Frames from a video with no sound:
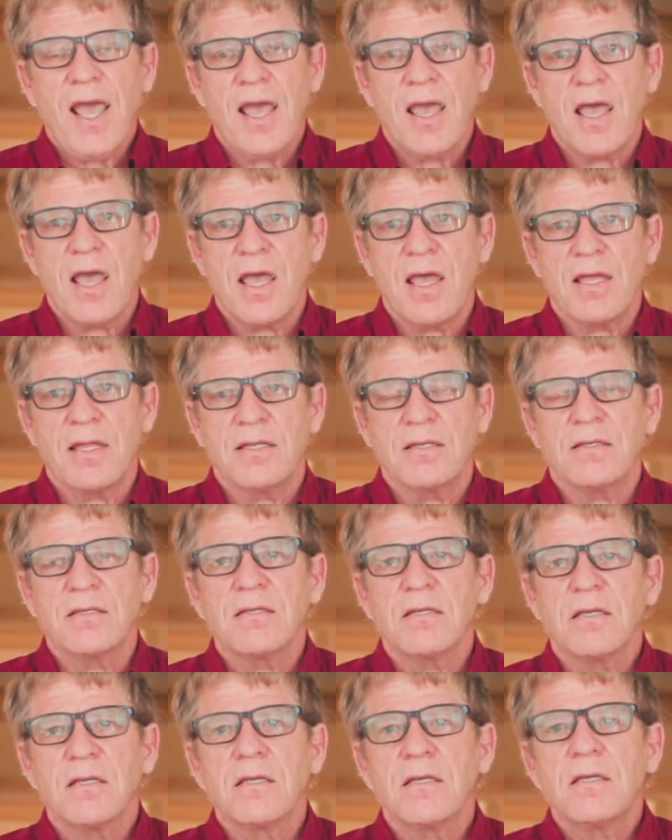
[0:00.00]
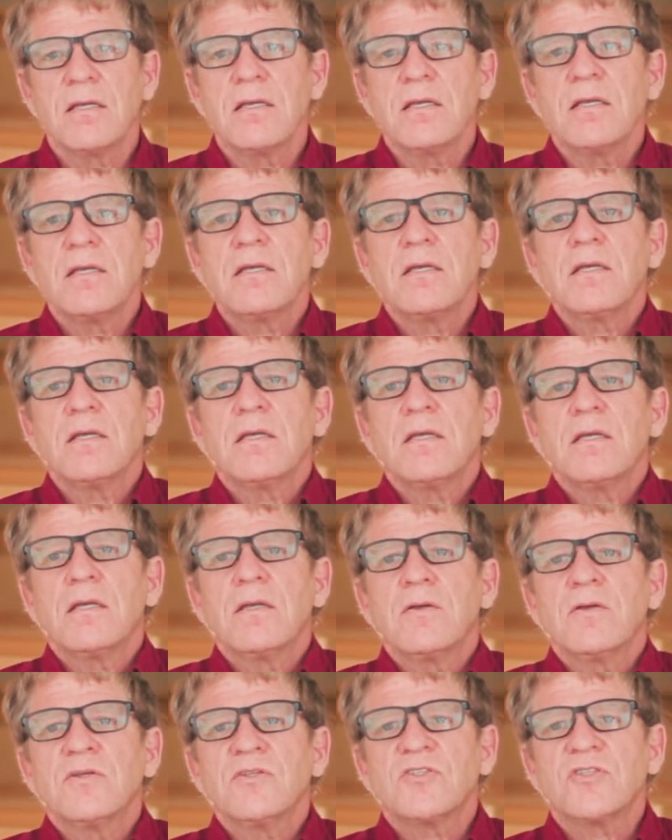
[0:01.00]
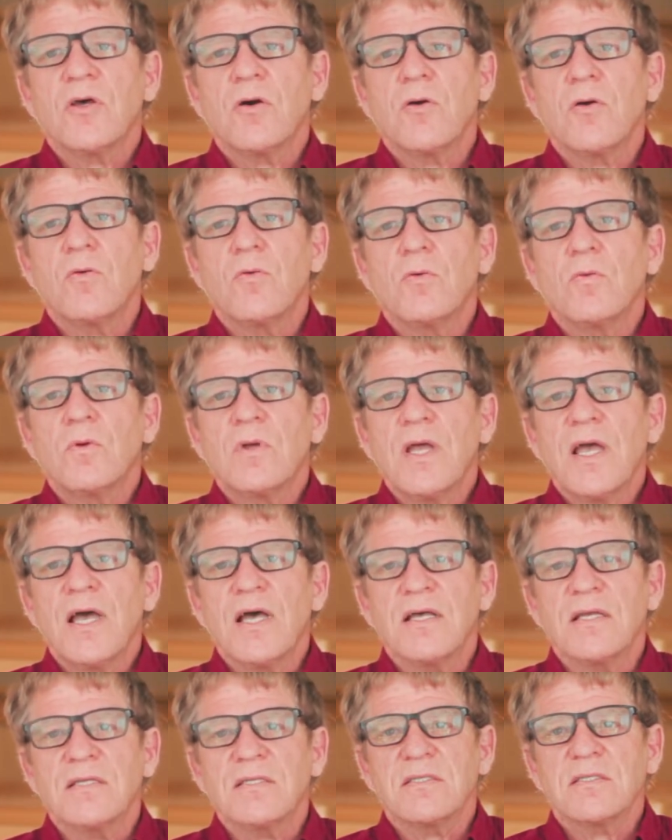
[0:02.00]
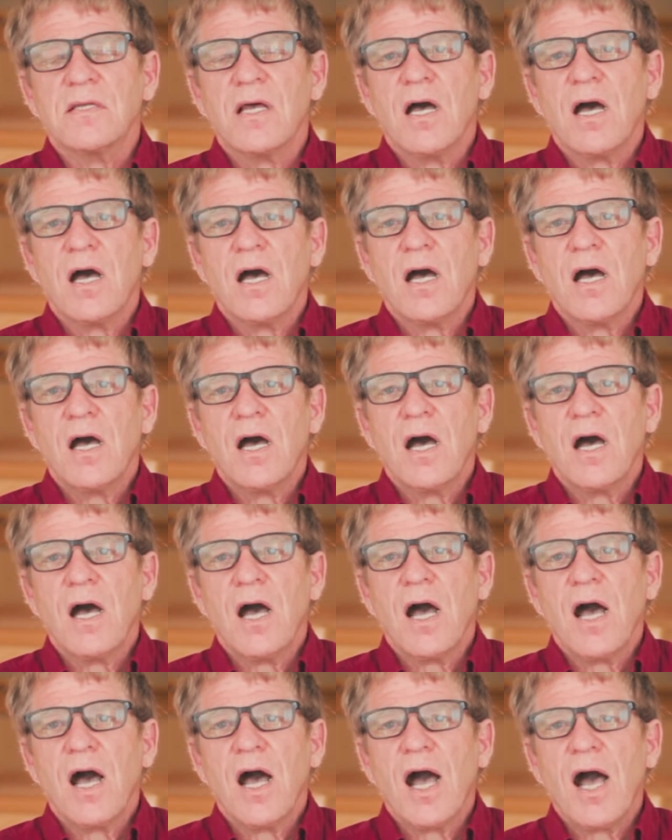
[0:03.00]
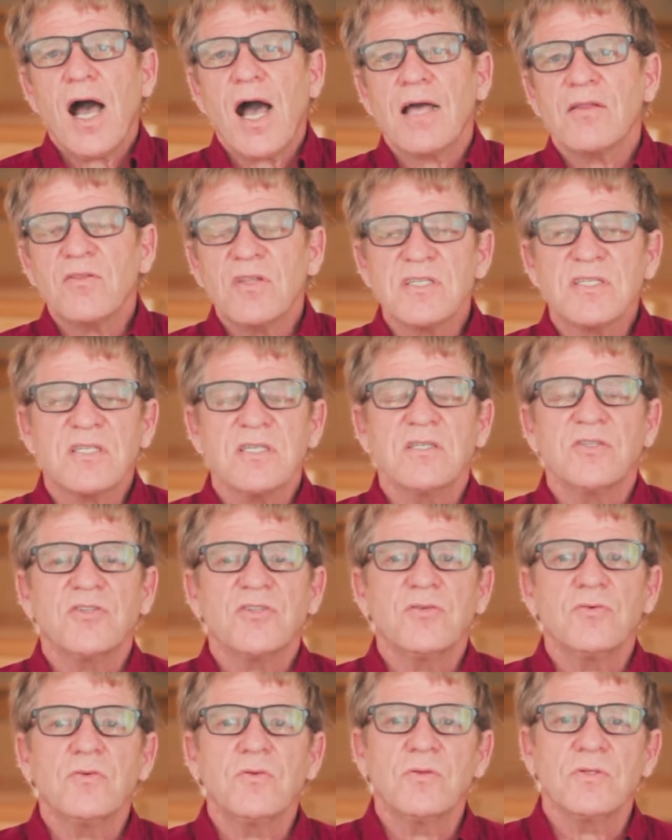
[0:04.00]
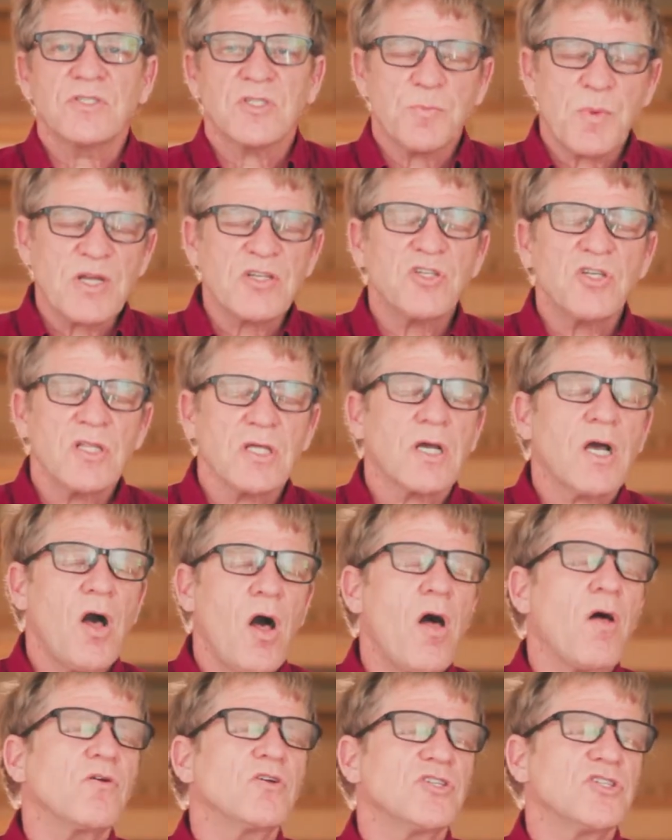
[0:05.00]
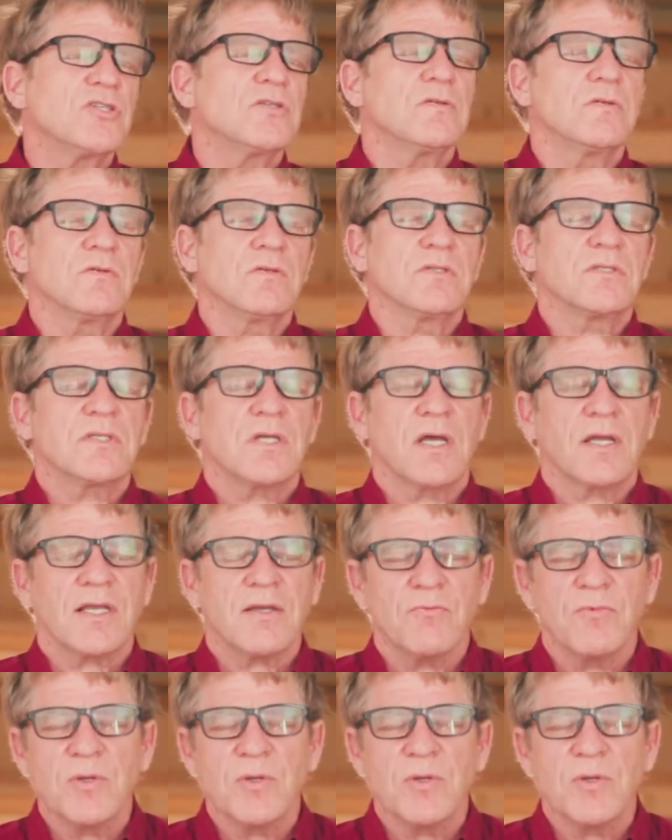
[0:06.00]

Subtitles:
And so as I listen to especially the college students, I can